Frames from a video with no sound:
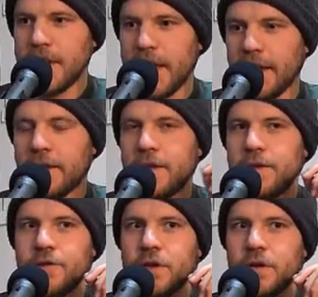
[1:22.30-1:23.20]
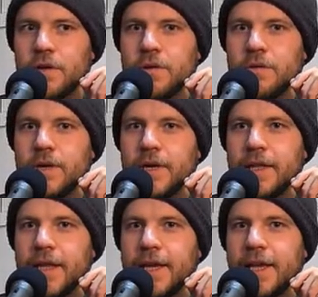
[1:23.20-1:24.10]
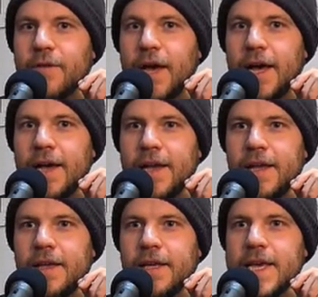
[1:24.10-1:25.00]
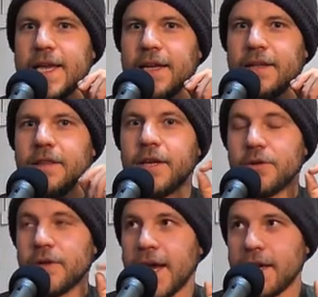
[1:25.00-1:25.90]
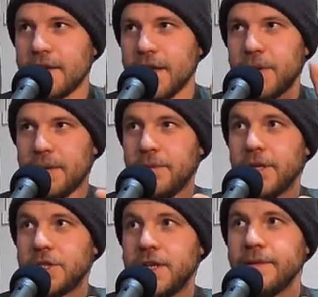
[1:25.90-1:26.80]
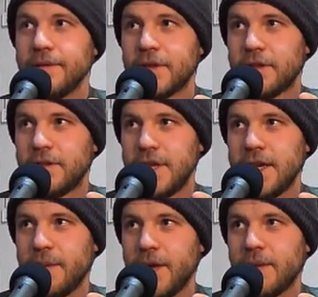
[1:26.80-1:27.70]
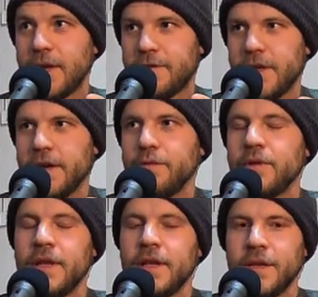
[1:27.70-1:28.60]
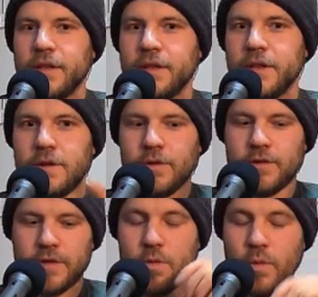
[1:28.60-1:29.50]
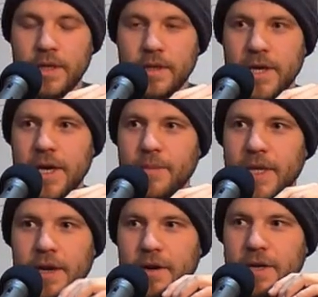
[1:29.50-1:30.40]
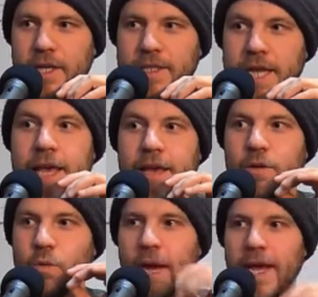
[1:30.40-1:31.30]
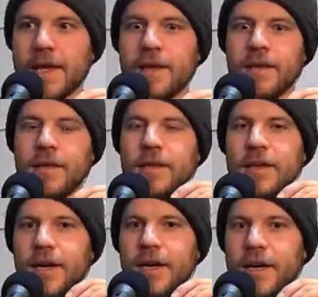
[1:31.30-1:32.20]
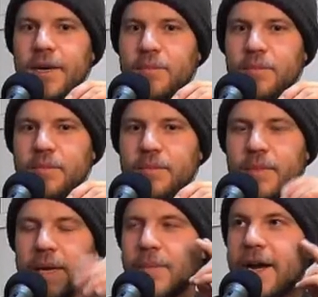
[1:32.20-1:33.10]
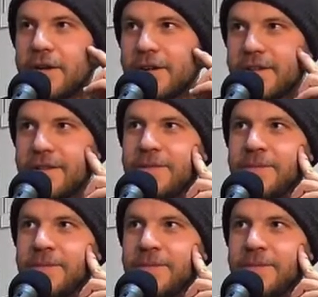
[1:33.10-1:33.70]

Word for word: Yeah. So like if I get literally anything published, even if it's a zine I make myself, the university will come and they are going to take away my minor.